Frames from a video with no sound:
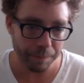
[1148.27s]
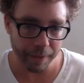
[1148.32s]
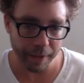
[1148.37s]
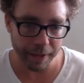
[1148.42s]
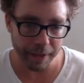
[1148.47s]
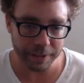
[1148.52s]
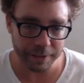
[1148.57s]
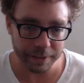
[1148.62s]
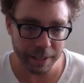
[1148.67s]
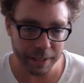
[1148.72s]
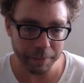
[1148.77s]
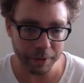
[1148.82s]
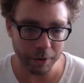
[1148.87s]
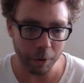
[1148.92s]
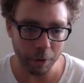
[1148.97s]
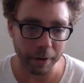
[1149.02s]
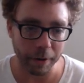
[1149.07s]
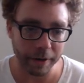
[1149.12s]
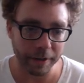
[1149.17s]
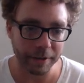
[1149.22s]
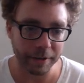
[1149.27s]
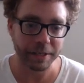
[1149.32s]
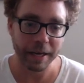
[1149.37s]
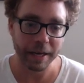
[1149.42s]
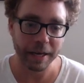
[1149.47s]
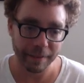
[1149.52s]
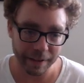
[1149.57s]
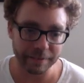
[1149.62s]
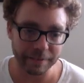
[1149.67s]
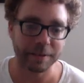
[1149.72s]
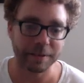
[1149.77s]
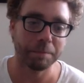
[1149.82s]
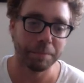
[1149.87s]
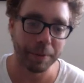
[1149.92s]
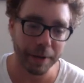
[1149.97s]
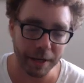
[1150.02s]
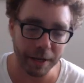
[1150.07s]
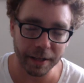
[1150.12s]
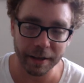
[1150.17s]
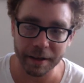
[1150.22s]
It's a team of nobodies that's
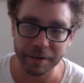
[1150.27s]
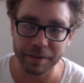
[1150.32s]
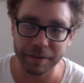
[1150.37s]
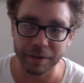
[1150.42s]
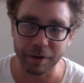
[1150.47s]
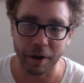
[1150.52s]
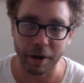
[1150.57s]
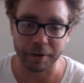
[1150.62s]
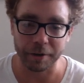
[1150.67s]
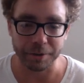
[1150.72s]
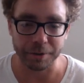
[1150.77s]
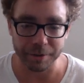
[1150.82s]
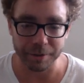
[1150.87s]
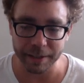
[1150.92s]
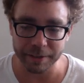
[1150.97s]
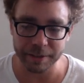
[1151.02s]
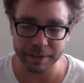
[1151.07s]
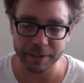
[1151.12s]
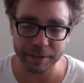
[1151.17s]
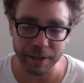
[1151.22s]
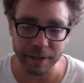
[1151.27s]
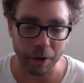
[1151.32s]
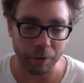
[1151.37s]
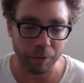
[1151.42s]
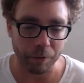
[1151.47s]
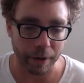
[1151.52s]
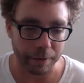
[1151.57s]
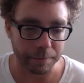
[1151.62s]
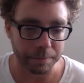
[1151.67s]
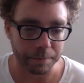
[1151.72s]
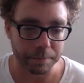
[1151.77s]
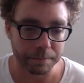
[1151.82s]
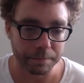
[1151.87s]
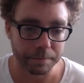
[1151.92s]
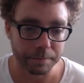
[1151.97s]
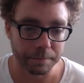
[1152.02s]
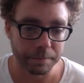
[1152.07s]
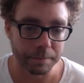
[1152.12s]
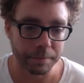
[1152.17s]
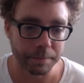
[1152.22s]
competing against the Dodgers. That's just not right.
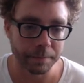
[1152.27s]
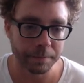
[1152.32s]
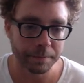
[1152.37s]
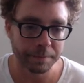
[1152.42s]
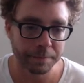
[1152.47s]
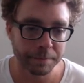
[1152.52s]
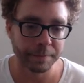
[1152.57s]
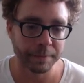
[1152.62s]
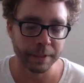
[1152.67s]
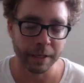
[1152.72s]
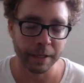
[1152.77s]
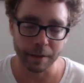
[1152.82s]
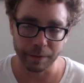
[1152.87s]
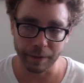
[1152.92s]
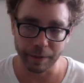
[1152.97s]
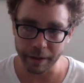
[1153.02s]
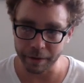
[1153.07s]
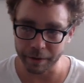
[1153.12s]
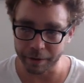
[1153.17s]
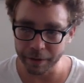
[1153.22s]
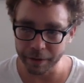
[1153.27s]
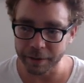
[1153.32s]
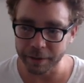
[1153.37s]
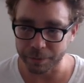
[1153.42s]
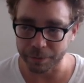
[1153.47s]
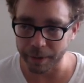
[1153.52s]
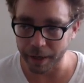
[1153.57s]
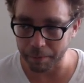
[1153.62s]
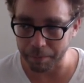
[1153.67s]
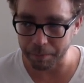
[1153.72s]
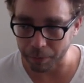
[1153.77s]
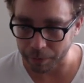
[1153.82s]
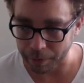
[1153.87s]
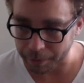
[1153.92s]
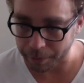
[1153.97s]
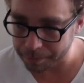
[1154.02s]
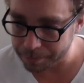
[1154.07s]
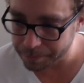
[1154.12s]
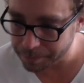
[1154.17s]
Thank goodness we got Bueller.